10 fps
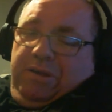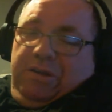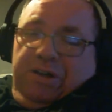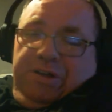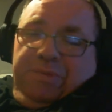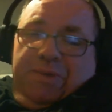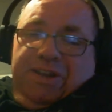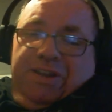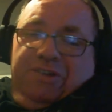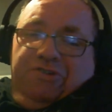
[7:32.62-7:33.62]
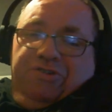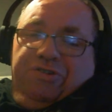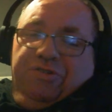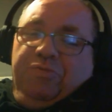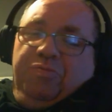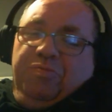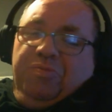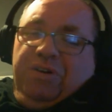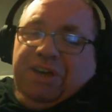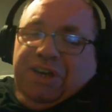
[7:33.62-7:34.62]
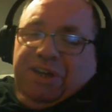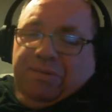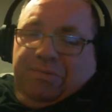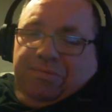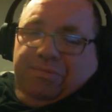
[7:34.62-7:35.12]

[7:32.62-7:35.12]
I managed to, I can